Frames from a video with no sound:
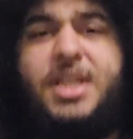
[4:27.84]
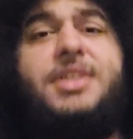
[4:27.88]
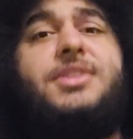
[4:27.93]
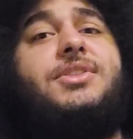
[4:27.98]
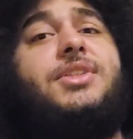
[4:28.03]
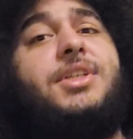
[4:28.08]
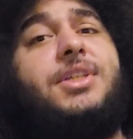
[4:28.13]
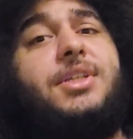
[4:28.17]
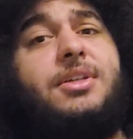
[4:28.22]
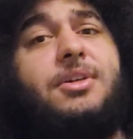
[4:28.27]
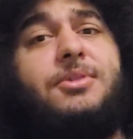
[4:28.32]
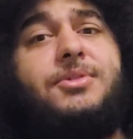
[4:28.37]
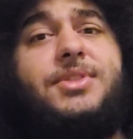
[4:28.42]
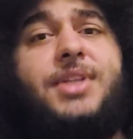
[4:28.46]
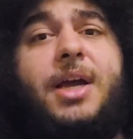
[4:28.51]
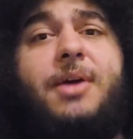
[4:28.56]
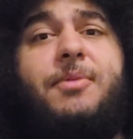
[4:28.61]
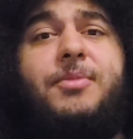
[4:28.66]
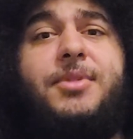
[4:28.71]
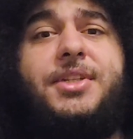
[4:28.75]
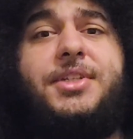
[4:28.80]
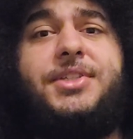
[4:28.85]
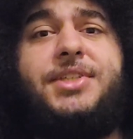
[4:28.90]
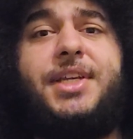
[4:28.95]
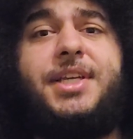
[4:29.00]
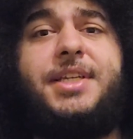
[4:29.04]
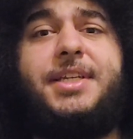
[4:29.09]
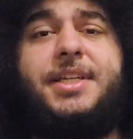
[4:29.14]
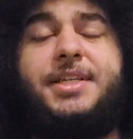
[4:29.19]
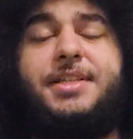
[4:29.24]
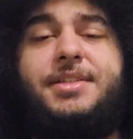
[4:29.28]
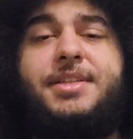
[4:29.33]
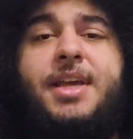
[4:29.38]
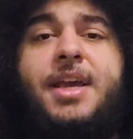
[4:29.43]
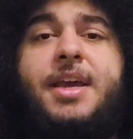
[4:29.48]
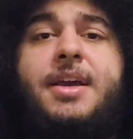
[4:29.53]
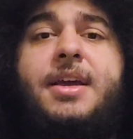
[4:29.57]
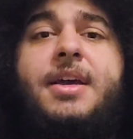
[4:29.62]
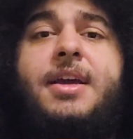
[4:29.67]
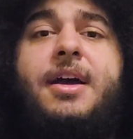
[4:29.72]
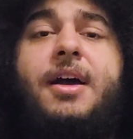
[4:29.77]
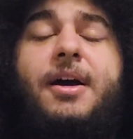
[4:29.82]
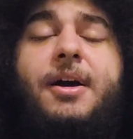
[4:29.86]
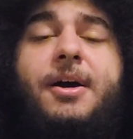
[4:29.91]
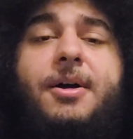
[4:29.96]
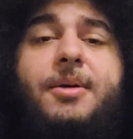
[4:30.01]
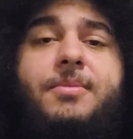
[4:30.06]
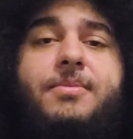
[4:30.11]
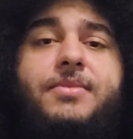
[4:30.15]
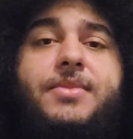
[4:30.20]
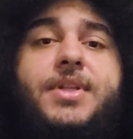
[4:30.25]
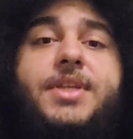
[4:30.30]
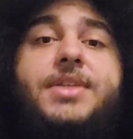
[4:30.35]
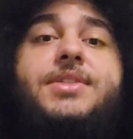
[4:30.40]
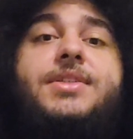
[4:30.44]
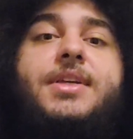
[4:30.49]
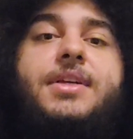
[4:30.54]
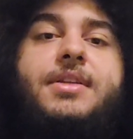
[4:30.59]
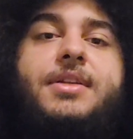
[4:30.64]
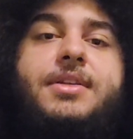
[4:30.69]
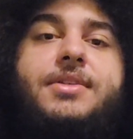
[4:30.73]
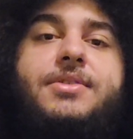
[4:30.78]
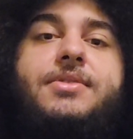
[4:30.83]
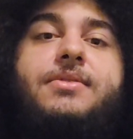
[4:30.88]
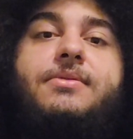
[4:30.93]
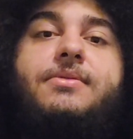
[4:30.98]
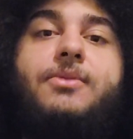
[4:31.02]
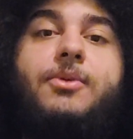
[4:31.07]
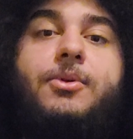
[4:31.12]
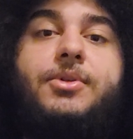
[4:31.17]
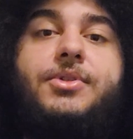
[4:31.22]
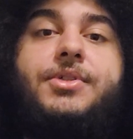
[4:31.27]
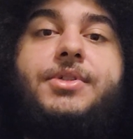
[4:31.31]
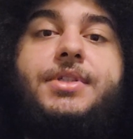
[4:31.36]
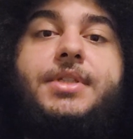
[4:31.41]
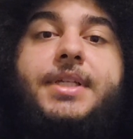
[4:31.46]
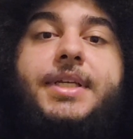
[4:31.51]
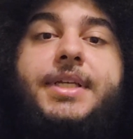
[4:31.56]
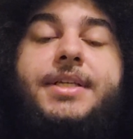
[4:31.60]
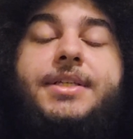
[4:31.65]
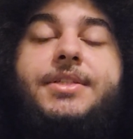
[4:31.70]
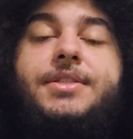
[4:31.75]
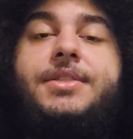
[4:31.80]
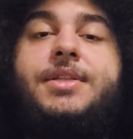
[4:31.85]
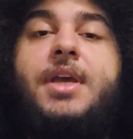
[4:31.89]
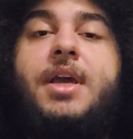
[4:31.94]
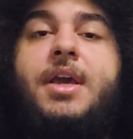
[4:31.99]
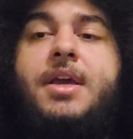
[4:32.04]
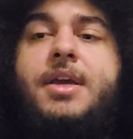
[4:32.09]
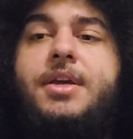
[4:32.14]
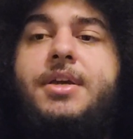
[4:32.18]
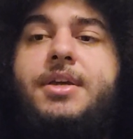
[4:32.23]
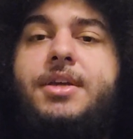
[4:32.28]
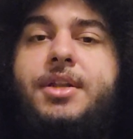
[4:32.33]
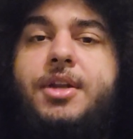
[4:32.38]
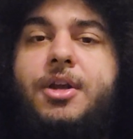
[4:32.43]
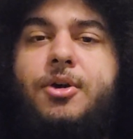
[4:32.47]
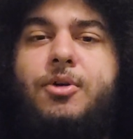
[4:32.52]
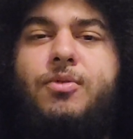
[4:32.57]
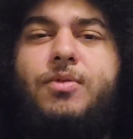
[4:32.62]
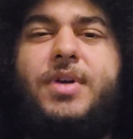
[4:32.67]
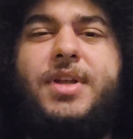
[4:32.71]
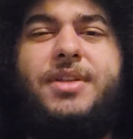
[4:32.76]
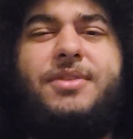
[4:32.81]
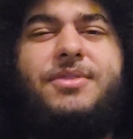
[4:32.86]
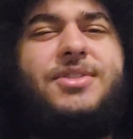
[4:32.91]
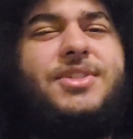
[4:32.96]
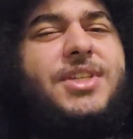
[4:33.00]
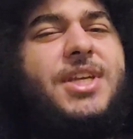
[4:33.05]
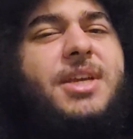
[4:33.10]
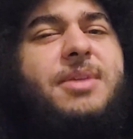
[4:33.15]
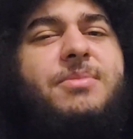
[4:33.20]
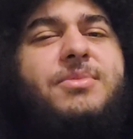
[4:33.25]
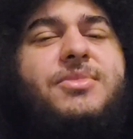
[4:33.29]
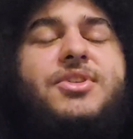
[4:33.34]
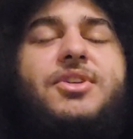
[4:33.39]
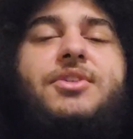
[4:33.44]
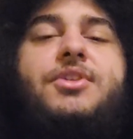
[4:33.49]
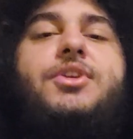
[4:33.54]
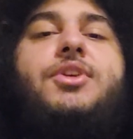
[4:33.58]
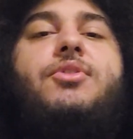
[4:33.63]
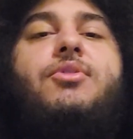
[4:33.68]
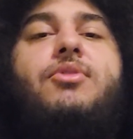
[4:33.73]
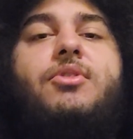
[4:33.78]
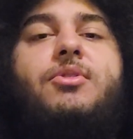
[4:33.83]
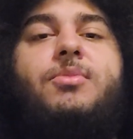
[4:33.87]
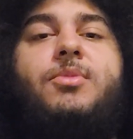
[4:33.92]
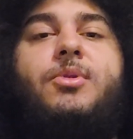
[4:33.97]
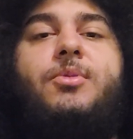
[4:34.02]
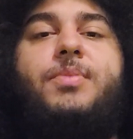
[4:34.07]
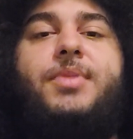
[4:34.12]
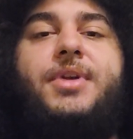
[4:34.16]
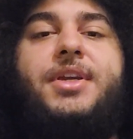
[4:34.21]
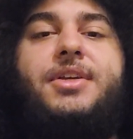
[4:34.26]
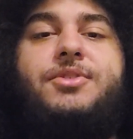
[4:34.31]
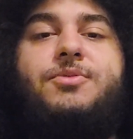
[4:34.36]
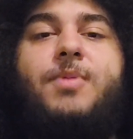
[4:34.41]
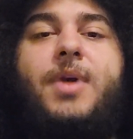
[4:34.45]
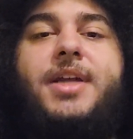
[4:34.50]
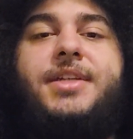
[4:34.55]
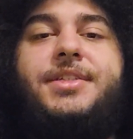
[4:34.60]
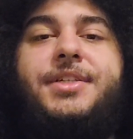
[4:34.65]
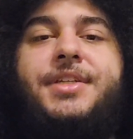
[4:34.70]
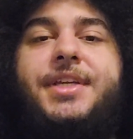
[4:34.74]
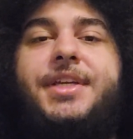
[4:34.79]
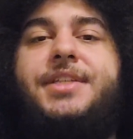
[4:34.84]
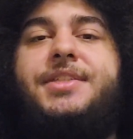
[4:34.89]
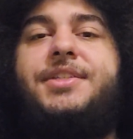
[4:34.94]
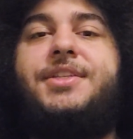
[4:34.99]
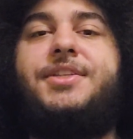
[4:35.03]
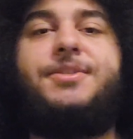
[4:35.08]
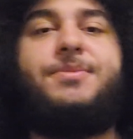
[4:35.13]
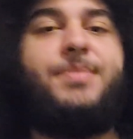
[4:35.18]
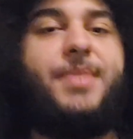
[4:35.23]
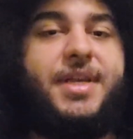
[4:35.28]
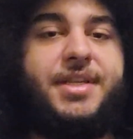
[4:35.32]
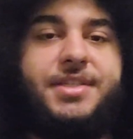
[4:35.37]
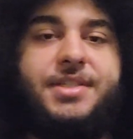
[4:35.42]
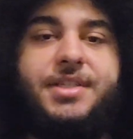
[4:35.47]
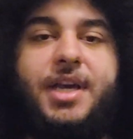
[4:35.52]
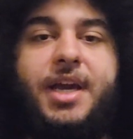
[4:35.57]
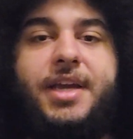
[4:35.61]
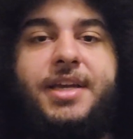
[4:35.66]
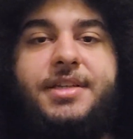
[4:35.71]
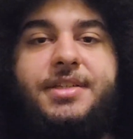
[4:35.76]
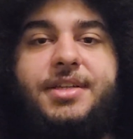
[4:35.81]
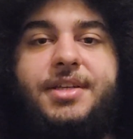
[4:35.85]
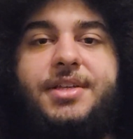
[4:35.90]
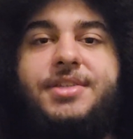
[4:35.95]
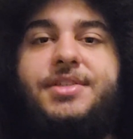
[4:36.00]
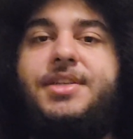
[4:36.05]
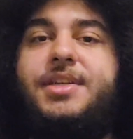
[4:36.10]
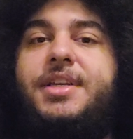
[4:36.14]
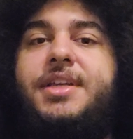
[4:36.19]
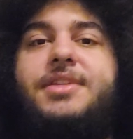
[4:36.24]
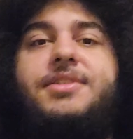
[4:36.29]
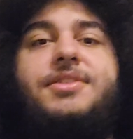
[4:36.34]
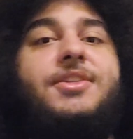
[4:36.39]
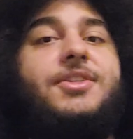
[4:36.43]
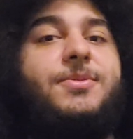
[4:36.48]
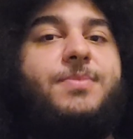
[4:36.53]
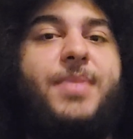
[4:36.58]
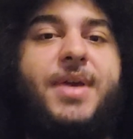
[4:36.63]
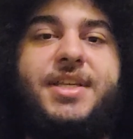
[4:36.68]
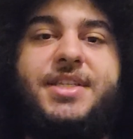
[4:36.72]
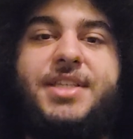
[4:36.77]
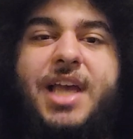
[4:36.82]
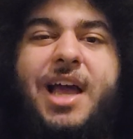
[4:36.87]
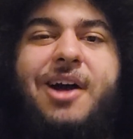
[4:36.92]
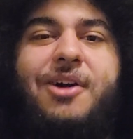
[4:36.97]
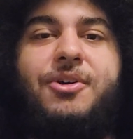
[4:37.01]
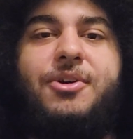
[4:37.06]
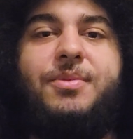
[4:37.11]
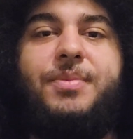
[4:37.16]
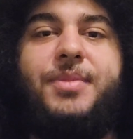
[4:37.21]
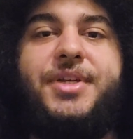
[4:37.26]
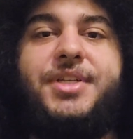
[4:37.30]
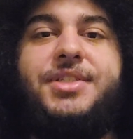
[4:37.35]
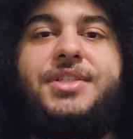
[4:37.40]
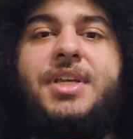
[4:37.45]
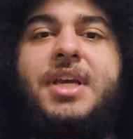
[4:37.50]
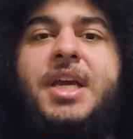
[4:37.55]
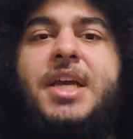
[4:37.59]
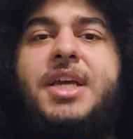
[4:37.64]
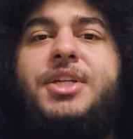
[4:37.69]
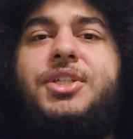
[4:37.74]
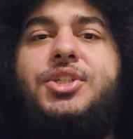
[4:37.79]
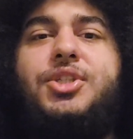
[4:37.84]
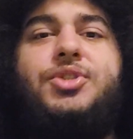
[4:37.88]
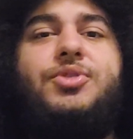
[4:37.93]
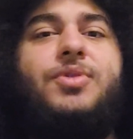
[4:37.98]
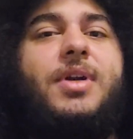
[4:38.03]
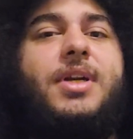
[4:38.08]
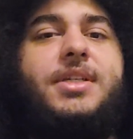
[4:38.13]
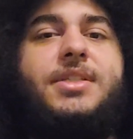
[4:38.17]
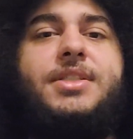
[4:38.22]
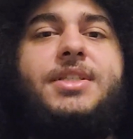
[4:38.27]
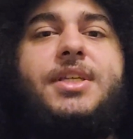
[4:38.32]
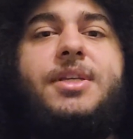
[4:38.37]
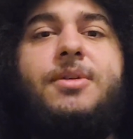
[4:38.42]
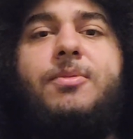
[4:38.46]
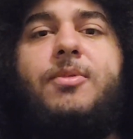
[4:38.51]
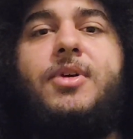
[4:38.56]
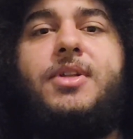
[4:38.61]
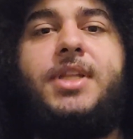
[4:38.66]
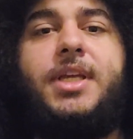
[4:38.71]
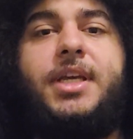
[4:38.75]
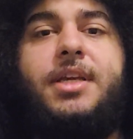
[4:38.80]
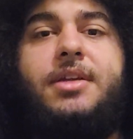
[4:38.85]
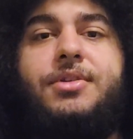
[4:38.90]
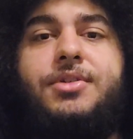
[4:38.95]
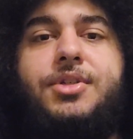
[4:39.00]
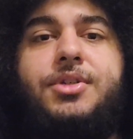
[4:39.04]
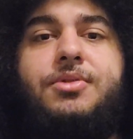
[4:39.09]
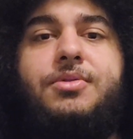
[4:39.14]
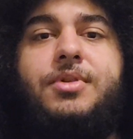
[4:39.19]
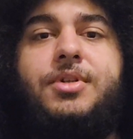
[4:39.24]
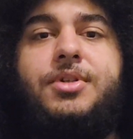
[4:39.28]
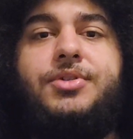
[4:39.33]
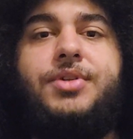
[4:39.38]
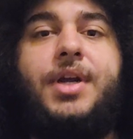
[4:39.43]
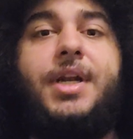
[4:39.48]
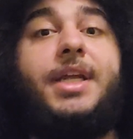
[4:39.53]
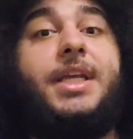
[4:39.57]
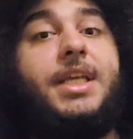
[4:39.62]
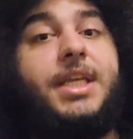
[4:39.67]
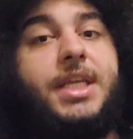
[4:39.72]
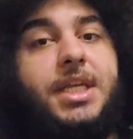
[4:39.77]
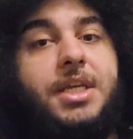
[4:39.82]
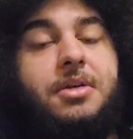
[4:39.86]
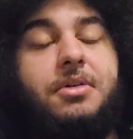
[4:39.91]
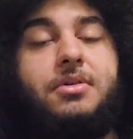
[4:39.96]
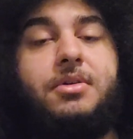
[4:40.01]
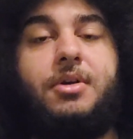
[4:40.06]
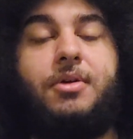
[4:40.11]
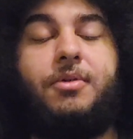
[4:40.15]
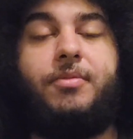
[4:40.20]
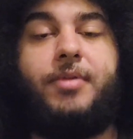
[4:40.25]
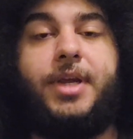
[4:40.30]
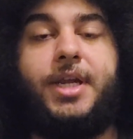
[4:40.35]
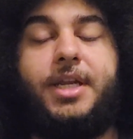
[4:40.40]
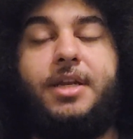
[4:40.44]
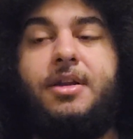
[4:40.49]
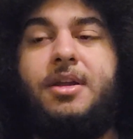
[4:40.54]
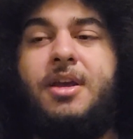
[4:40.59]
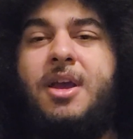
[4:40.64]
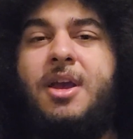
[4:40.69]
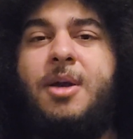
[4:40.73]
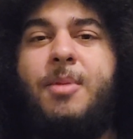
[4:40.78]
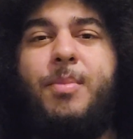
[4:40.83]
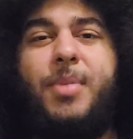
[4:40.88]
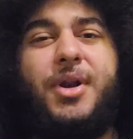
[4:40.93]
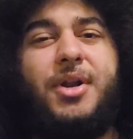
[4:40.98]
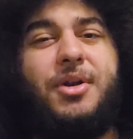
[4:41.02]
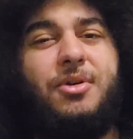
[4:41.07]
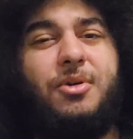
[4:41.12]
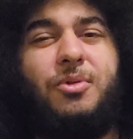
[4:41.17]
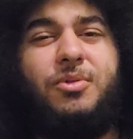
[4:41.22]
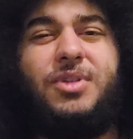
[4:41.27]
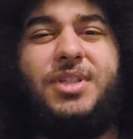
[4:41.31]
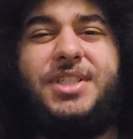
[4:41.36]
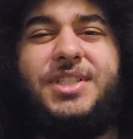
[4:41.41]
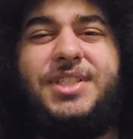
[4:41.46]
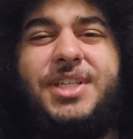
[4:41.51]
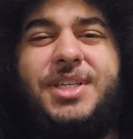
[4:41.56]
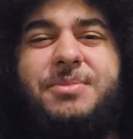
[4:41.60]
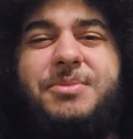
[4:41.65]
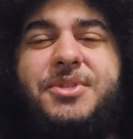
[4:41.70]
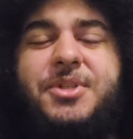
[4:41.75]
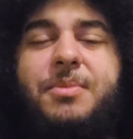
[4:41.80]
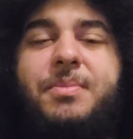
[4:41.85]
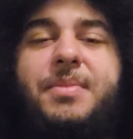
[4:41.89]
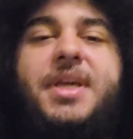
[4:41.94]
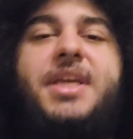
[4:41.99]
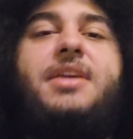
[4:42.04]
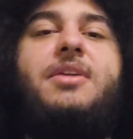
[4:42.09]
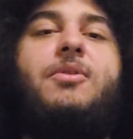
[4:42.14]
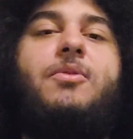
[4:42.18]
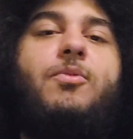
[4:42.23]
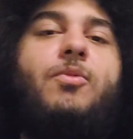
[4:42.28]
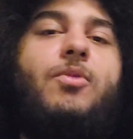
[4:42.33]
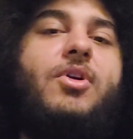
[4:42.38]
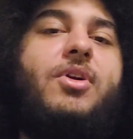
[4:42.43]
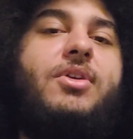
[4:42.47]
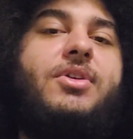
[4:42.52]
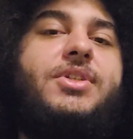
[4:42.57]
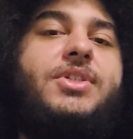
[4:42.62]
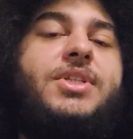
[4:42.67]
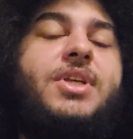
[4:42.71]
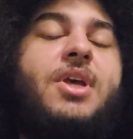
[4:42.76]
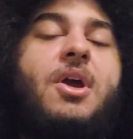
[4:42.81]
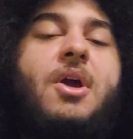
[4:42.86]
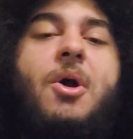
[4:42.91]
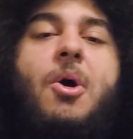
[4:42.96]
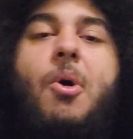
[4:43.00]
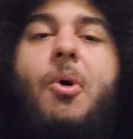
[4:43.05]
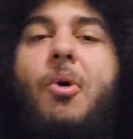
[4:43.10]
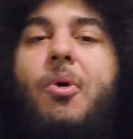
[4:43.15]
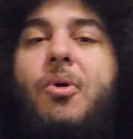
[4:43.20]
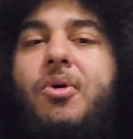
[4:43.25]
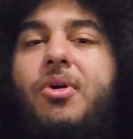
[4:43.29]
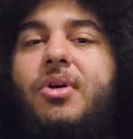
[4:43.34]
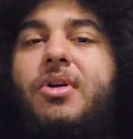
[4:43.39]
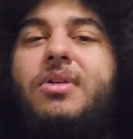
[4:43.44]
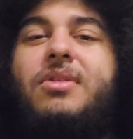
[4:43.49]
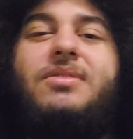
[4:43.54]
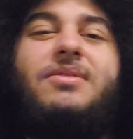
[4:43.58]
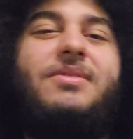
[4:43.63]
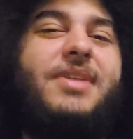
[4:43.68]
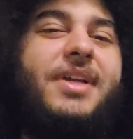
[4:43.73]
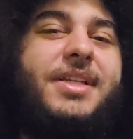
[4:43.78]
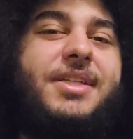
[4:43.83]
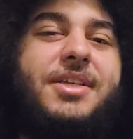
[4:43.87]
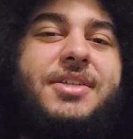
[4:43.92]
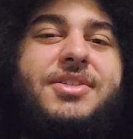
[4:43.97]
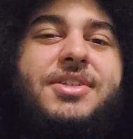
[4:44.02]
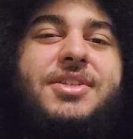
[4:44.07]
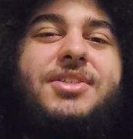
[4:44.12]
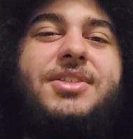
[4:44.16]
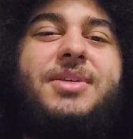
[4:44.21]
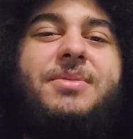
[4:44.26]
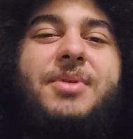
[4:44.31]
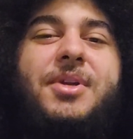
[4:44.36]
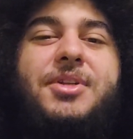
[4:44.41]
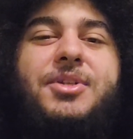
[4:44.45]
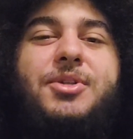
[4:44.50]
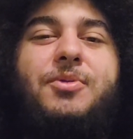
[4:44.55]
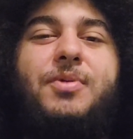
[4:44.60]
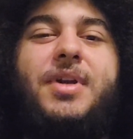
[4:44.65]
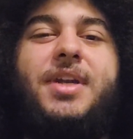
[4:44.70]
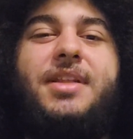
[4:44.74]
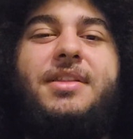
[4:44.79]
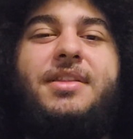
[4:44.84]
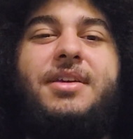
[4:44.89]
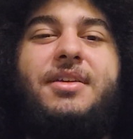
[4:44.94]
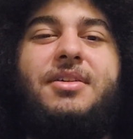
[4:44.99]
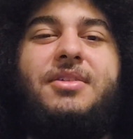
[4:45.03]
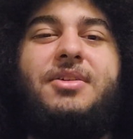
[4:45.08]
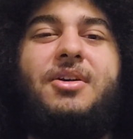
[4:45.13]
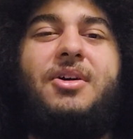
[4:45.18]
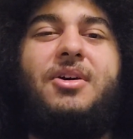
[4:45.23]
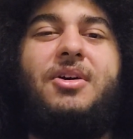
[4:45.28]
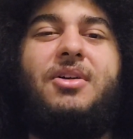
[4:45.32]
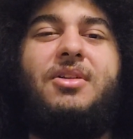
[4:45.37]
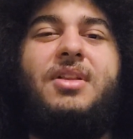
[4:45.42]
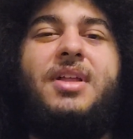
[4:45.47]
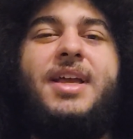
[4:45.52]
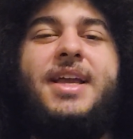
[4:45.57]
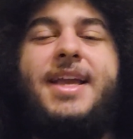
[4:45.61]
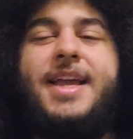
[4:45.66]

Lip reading: she goes down with a sickness. This sickness, unfortunately, is, it seems incurable because Raijin gets his best scientists and gets his best alchemists to try to see what they can do to try to heal Karine, but it only seems to make it worse, or it doesn't seem to do anything at all.